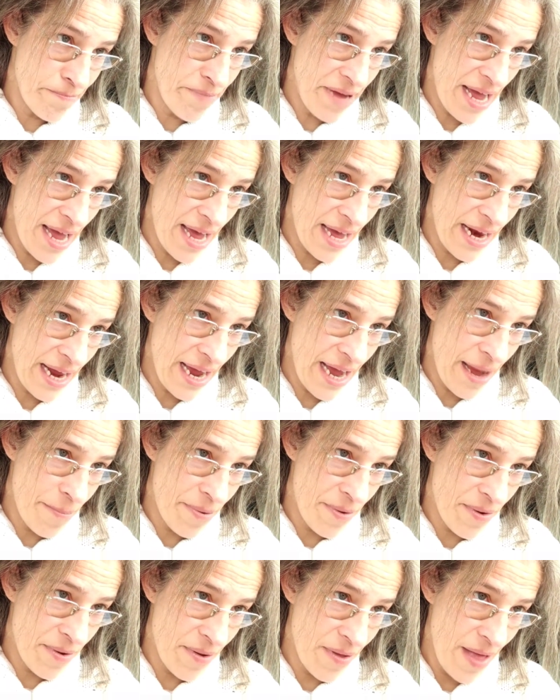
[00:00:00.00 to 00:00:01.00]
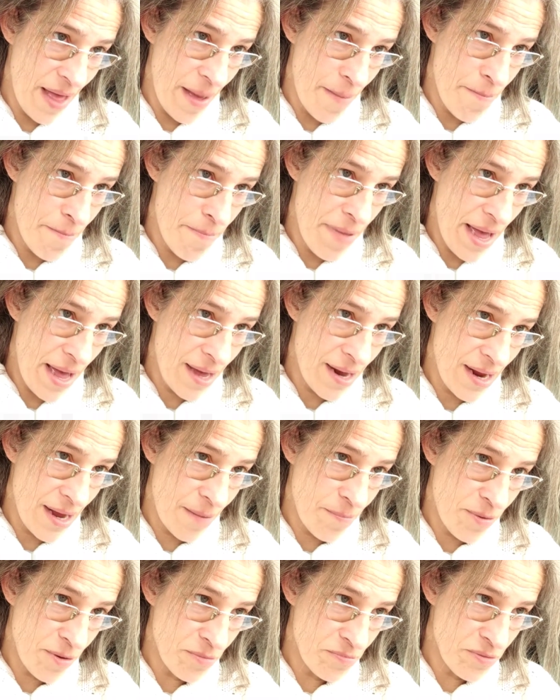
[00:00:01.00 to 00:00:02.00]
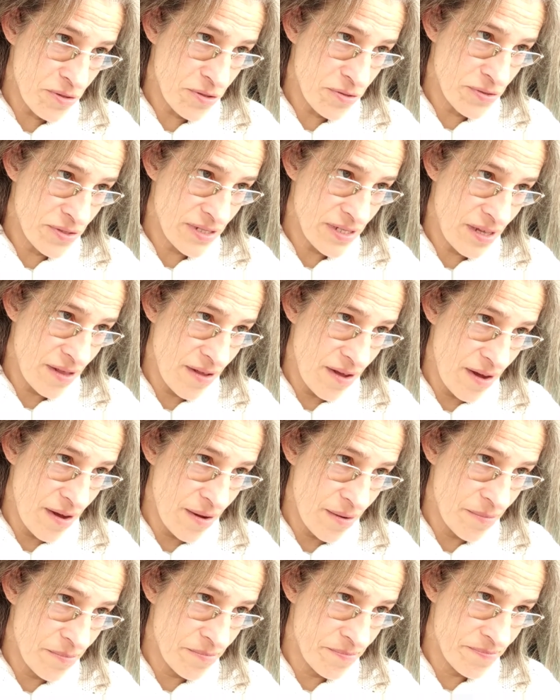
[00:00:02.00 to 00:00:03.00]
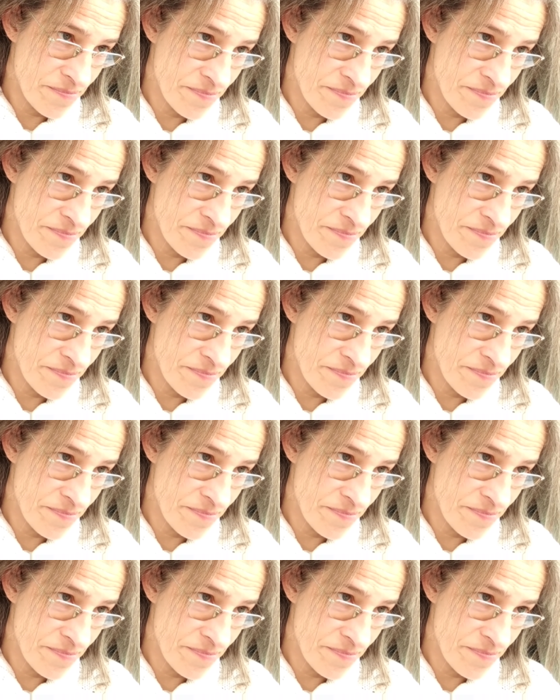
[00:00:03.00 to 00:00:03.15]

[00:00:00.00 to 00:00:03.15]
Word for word: Bad Apple at Bad Apple Blues Club.